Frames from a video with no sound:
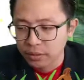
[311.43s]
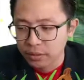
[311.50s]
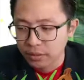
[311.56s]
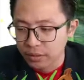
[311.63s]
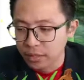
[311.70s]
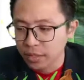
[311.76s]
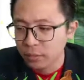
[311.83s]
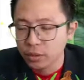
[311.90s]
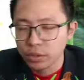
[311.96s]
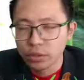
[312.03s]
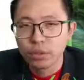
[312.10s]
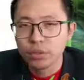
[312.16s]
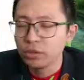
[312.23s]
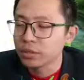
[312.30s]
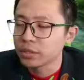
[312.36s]
Okay, we
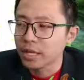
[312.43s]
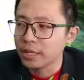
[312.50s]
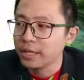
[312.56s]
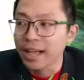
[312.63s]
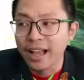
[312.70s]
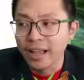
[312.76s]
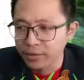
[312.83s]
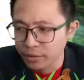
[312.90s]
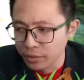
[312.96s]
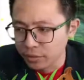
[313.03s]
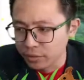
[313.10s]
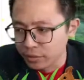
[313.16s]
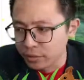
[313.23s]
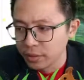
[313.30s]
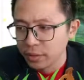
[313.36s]
don't use any
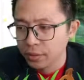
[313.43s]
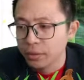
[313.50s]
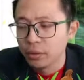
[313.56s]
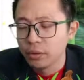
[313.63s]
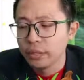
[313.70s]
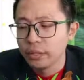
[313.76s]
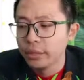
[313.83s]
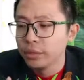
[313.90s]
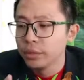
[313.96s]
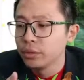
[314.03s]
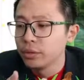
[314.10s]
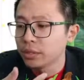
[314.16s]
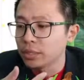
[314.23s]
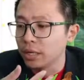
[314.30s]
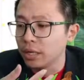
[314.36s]
ion. We only
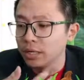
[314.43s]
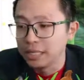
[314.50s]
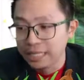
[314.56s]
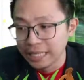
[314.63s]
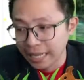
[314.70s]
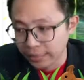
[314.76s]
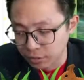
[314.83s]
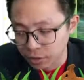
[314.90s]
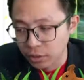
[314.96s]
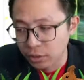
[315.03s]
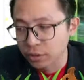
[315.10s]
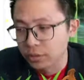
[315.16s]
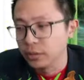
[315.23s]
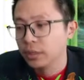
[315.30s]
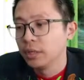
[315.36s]
use
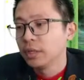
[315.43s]
electron.